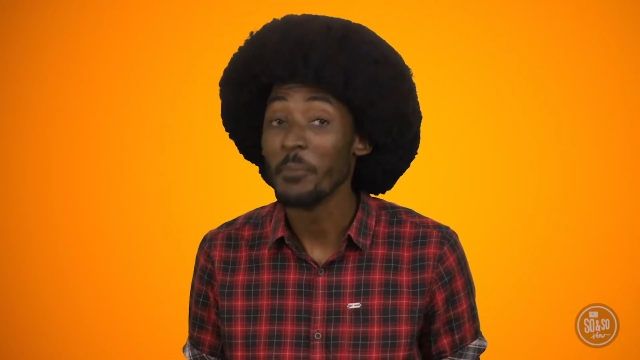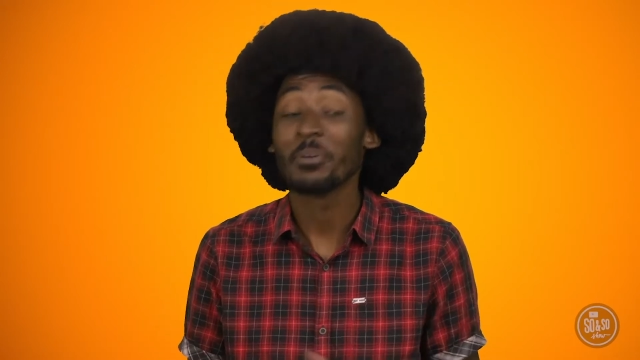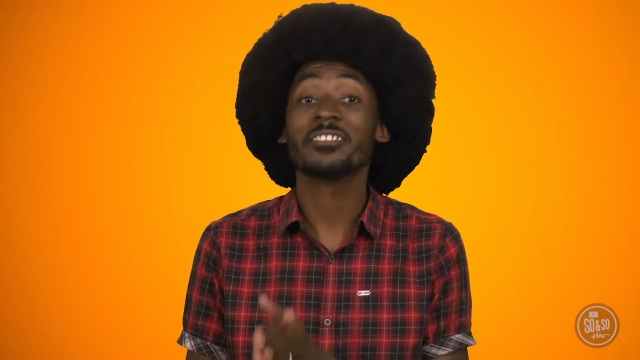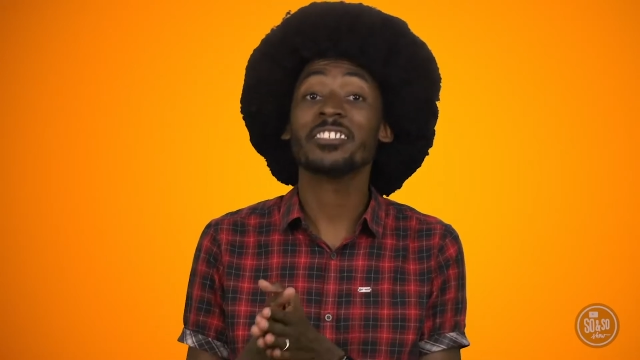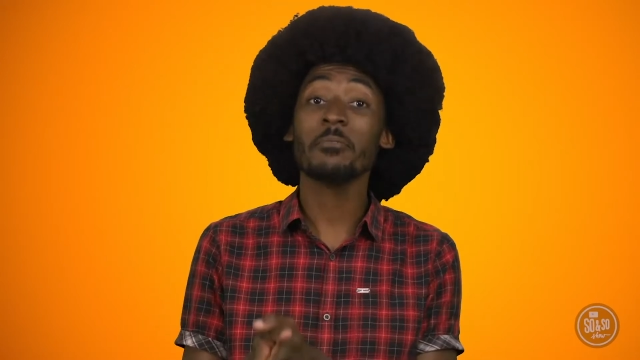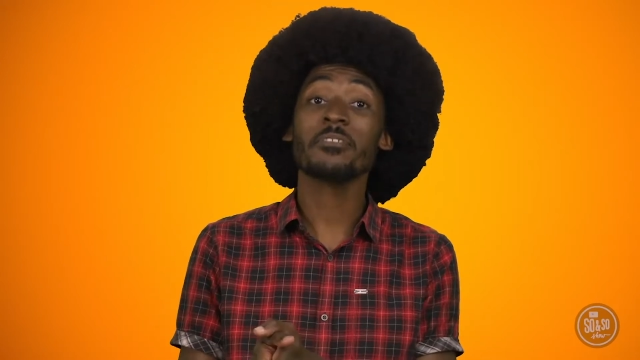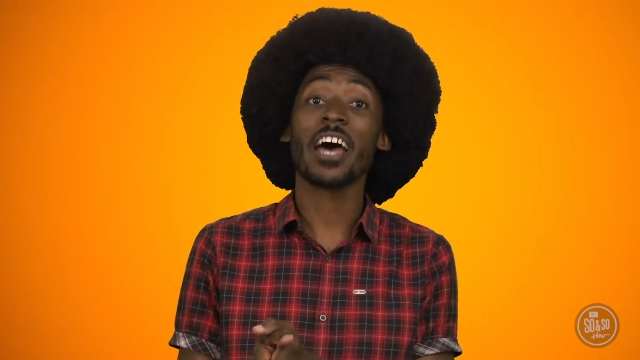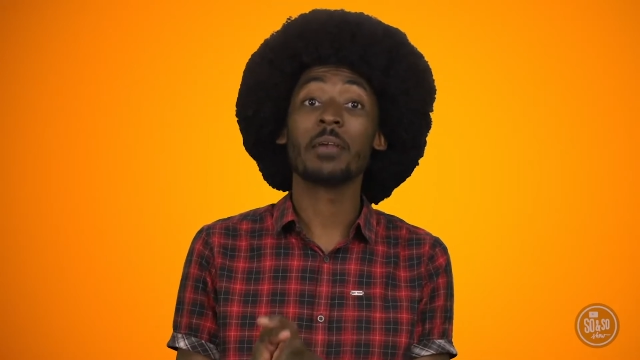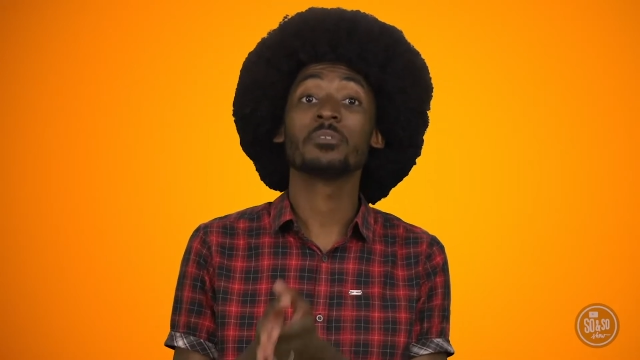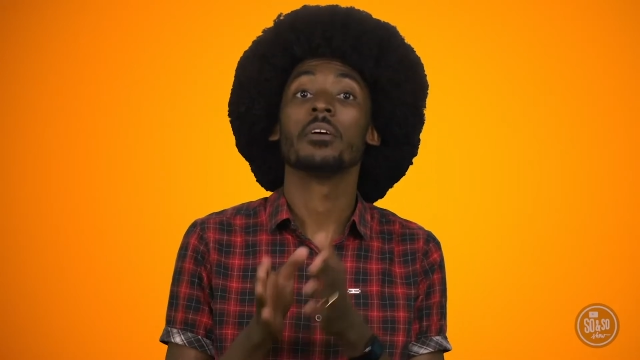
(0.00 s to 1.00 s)
but
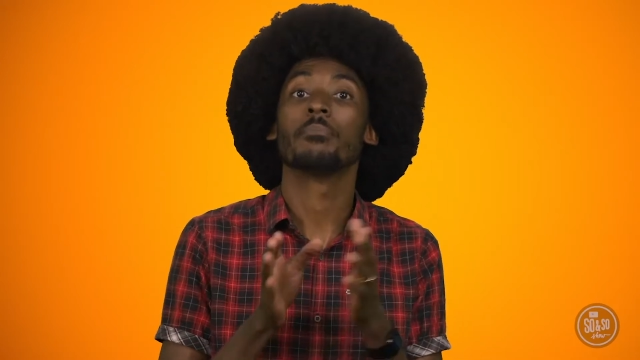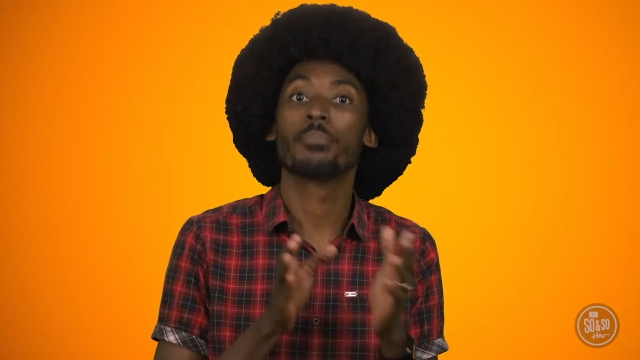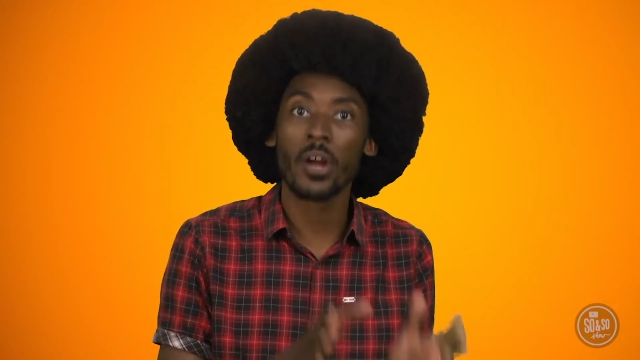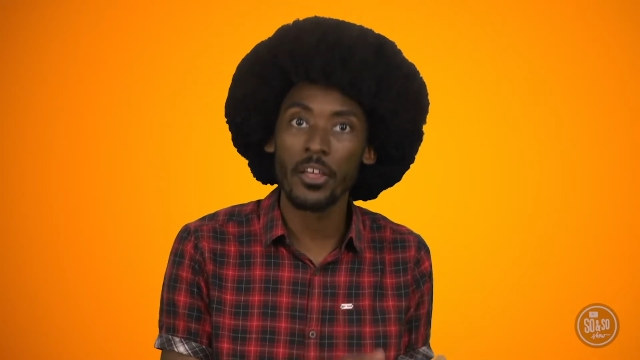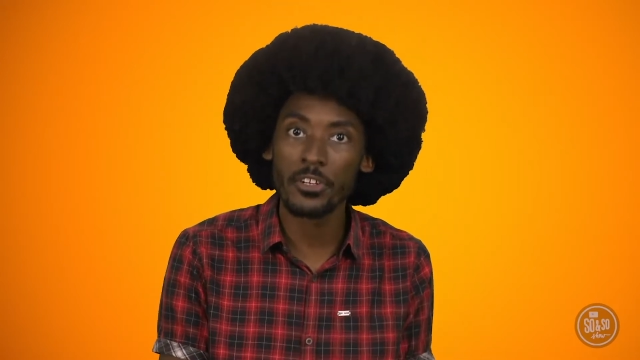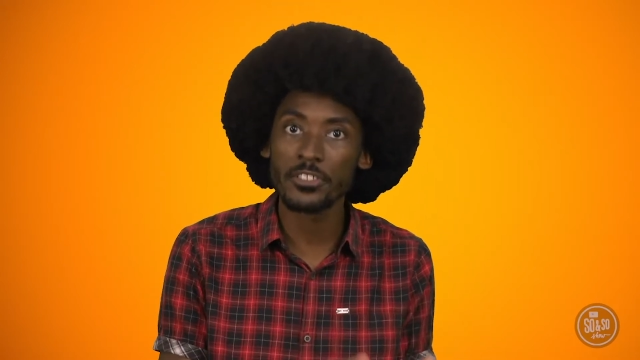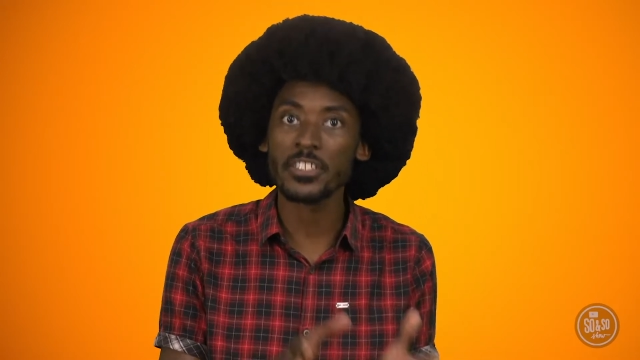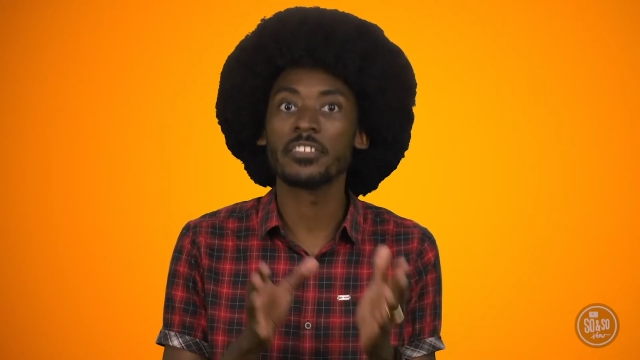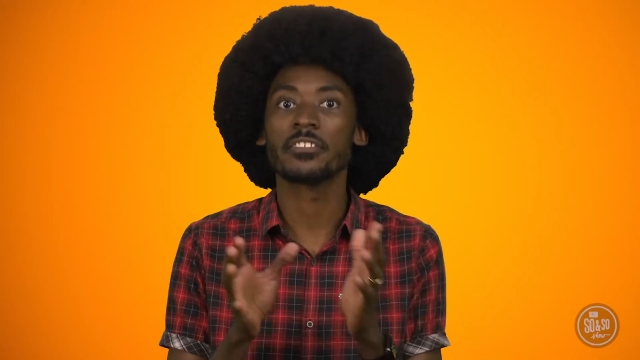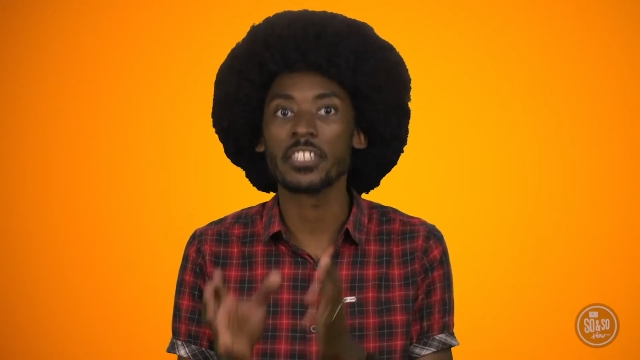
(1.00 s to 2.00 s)
sometimes brothers
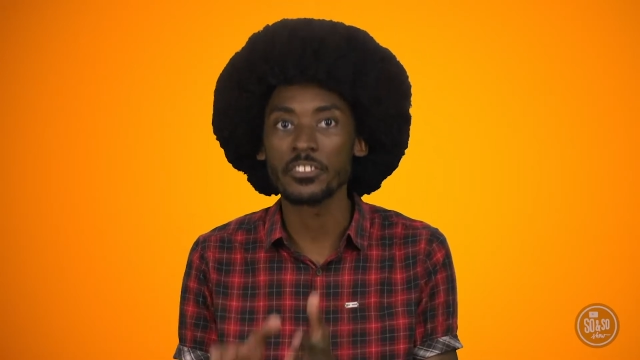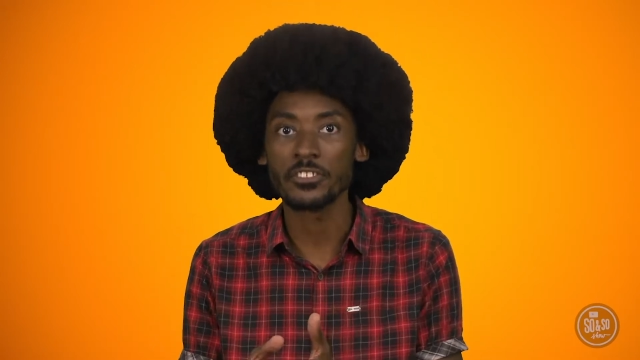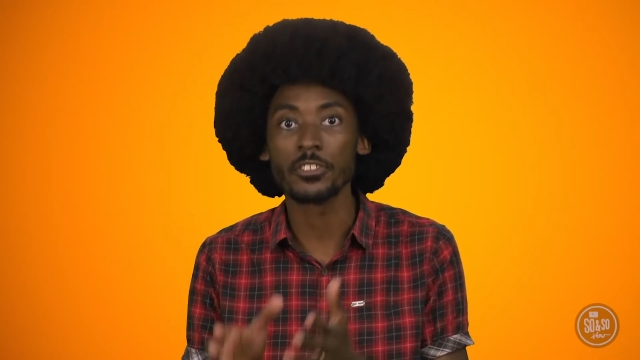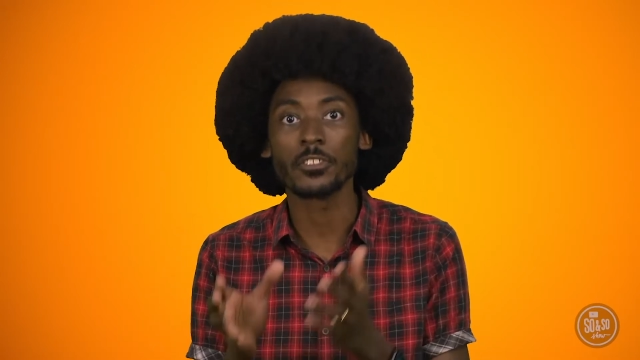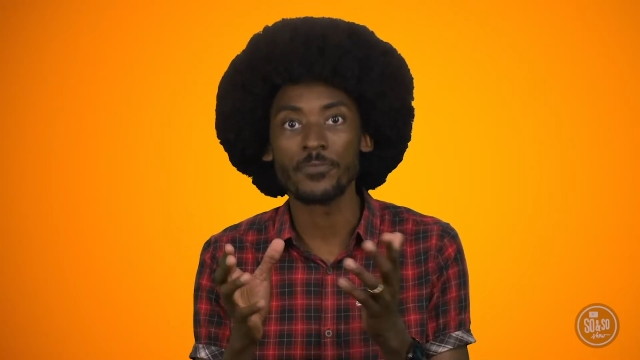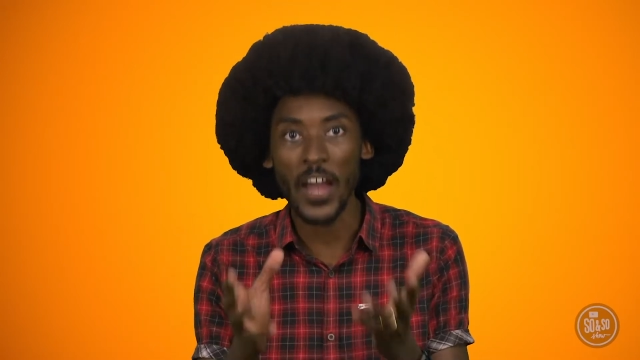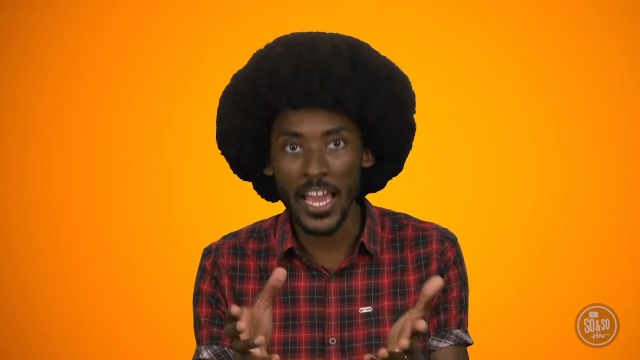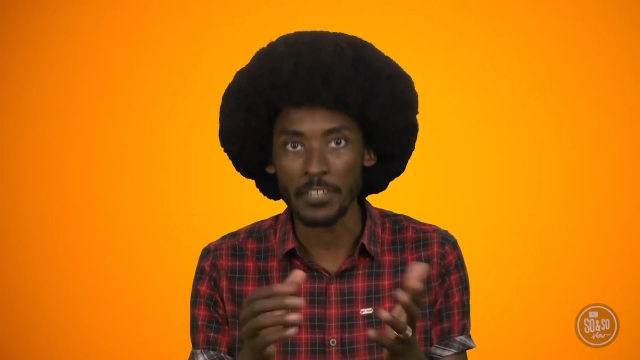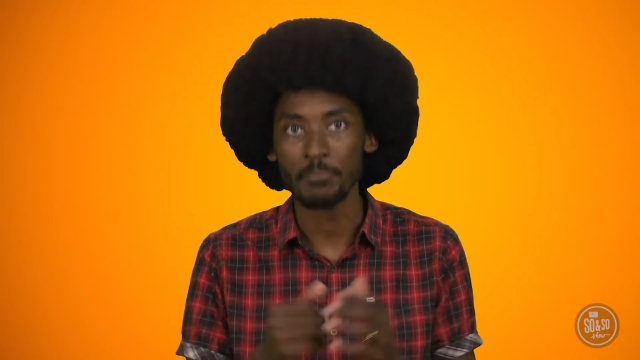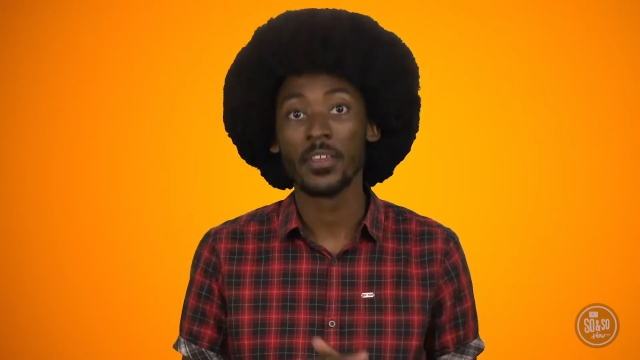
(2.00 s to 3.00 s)
and sisters
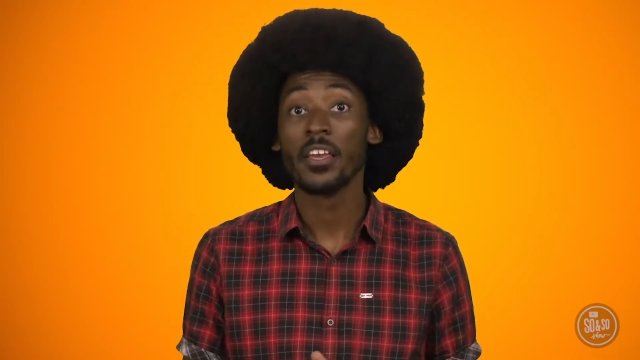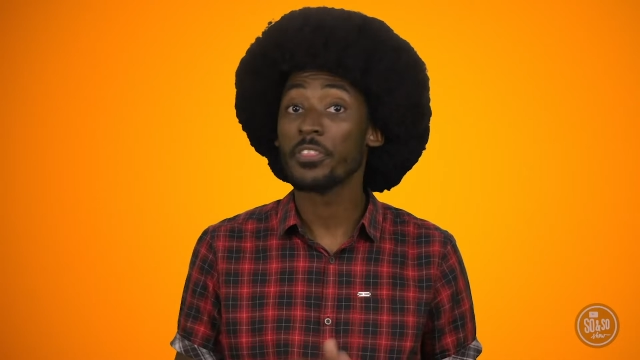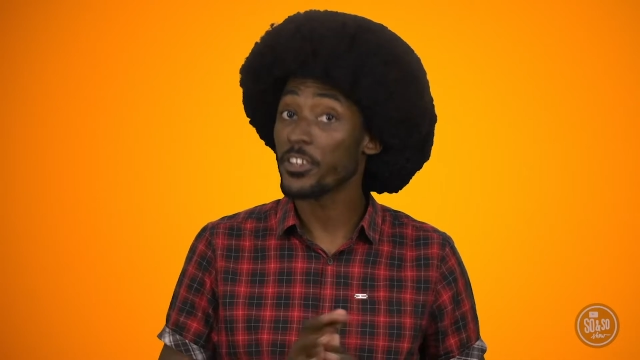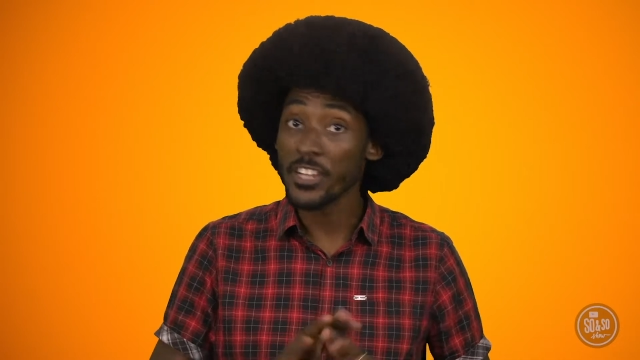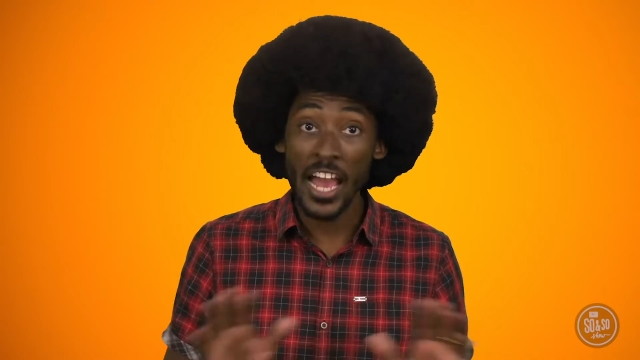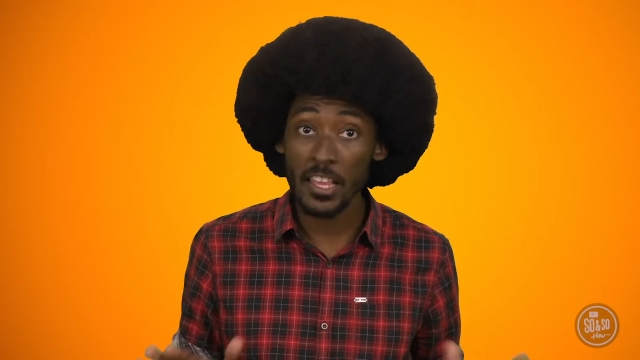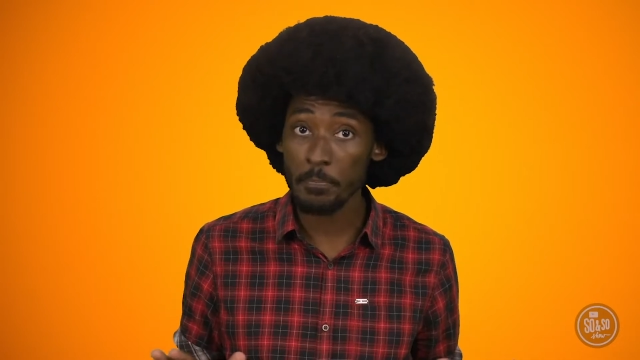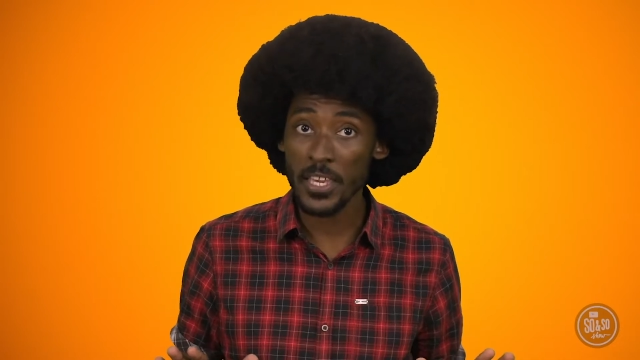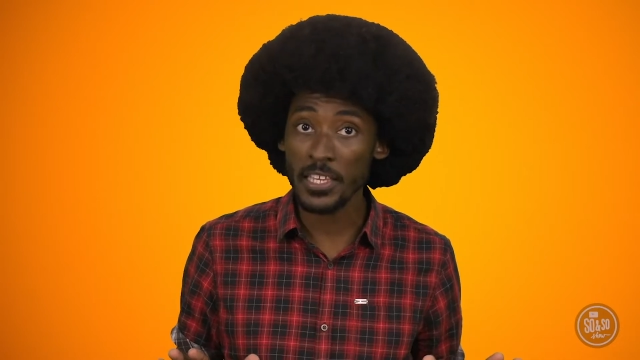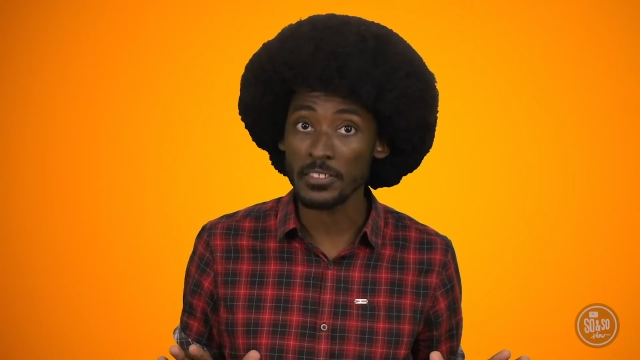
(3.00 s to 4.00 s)
fight. They're not
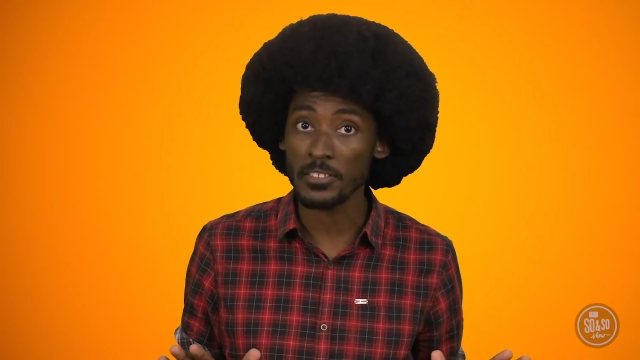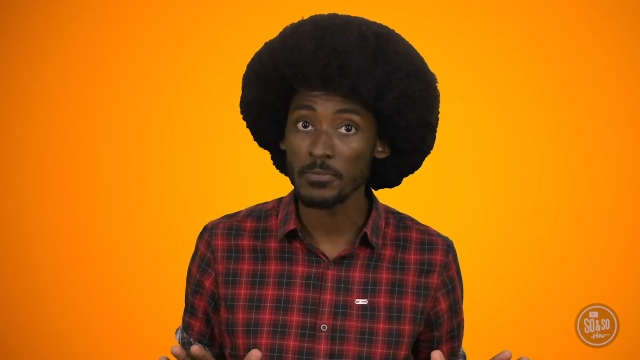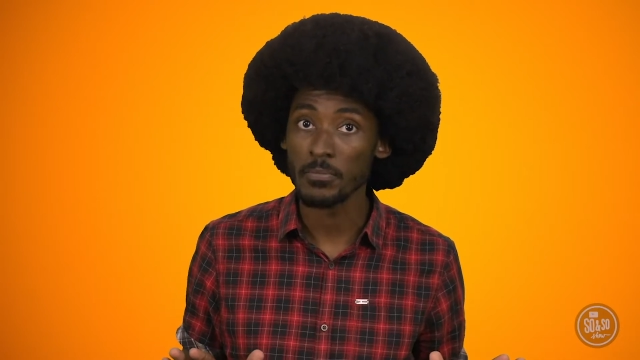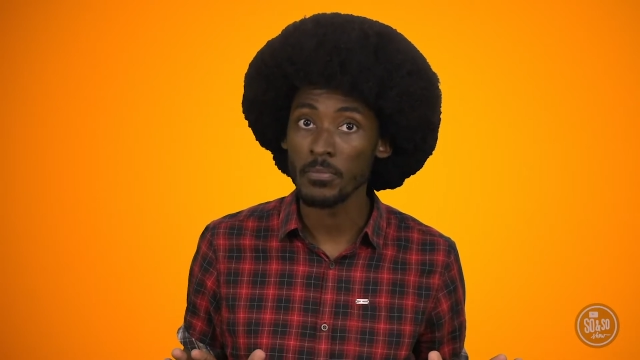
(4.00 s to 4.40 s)
at peace.